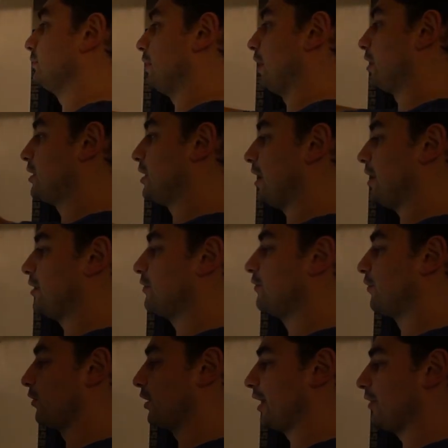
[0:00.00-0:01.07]
a thing
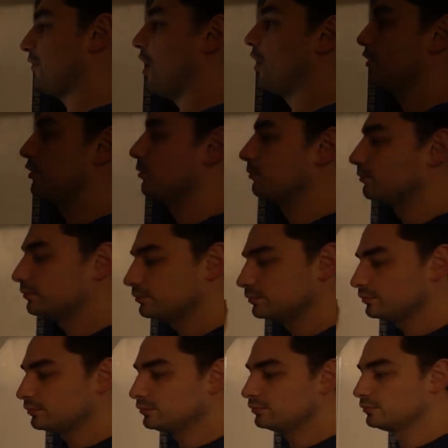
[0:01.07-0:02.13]
for like volume.
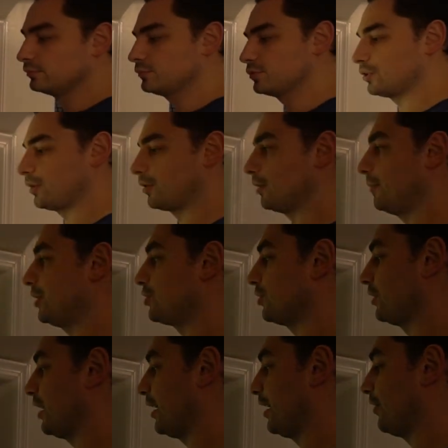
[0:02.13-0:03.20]
So I'm gonna make
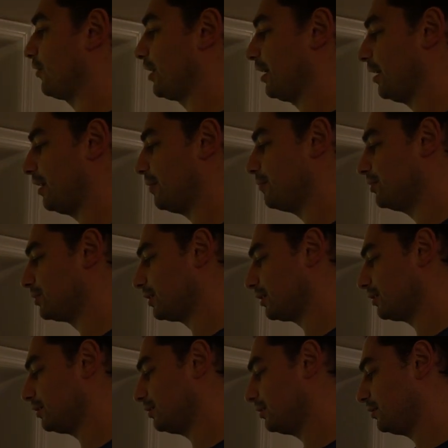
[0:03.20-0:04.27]
sure that I don't get any music.
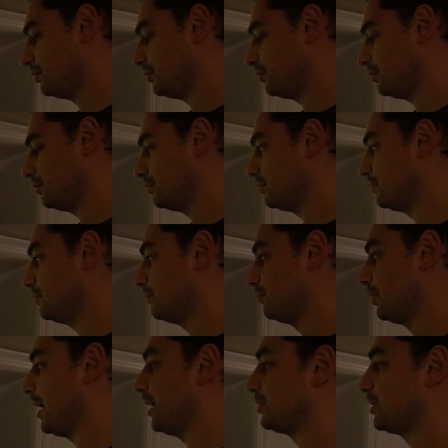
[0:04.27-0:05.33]

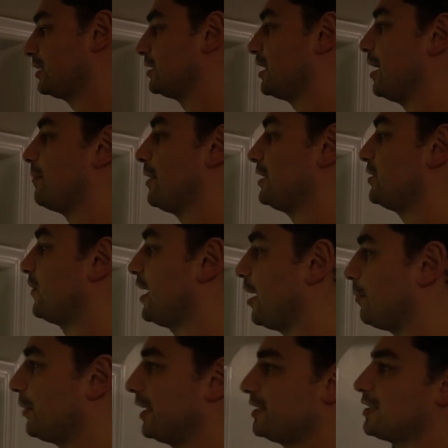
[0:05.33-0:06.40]
But as you can see, I'm basically right
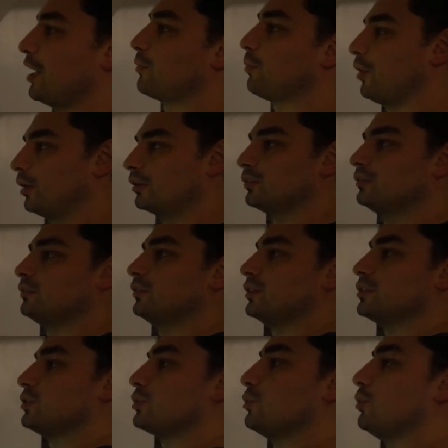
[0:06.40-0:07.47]
now playing South Park.
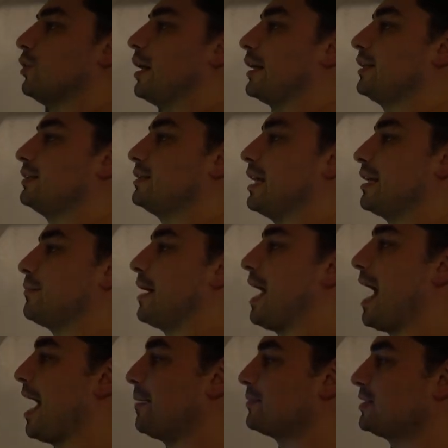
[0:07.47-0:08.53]
This is cool. I could take my
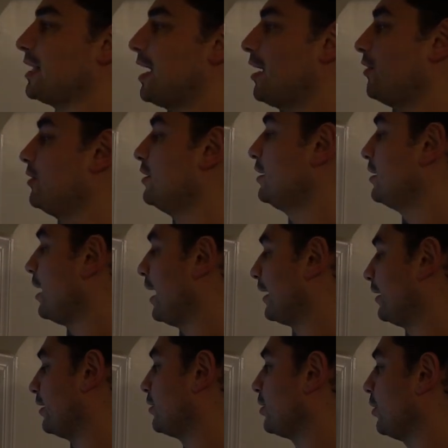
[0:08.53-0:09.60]
apps now. I
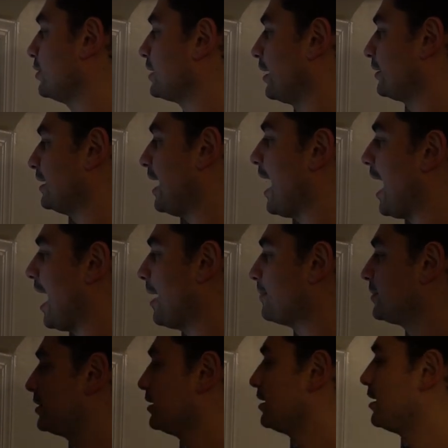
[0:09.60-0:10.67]
could close out the
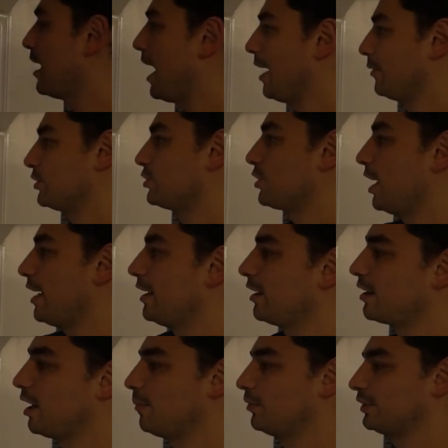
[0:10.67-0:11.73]
apps. I was trying
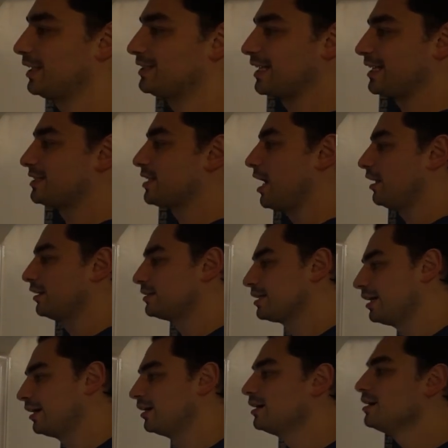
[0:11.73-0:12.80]
a couple things like
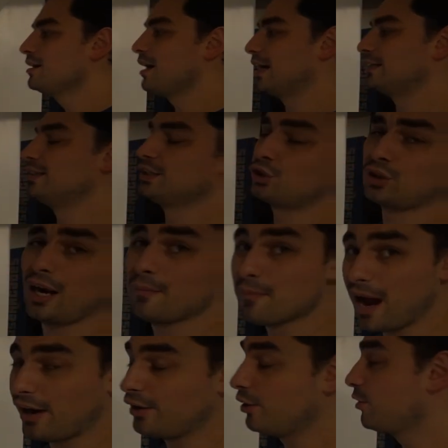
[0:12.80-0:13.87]
solitaire. I did try
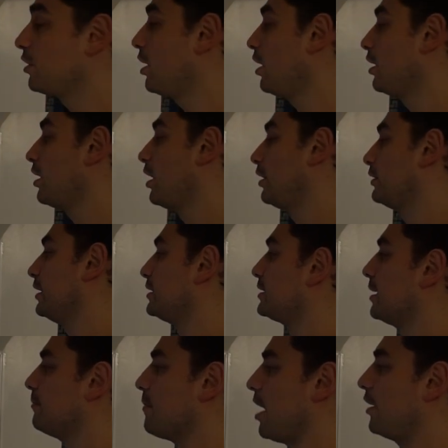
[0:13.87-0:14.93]
Mario Kart on this
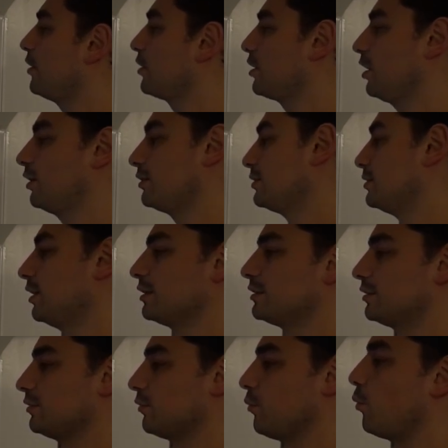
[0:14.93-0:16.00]
and Mario Kart
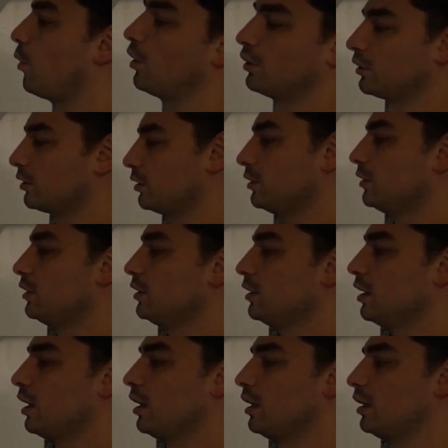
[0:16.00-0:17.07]
doesn't work
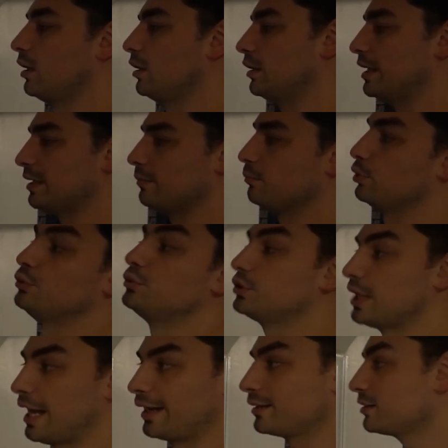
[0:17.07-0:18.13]
uh, in
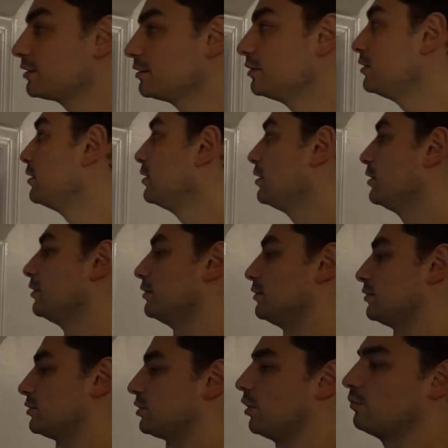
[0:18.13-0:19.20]
BlueStacks.
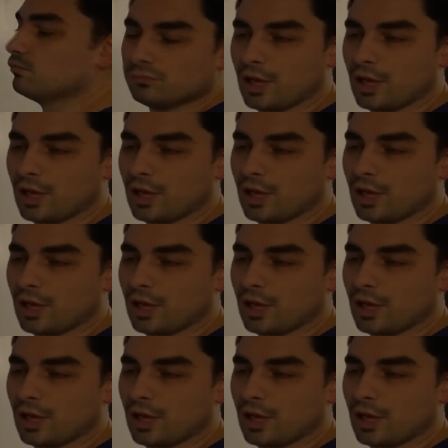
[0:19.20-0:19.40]
So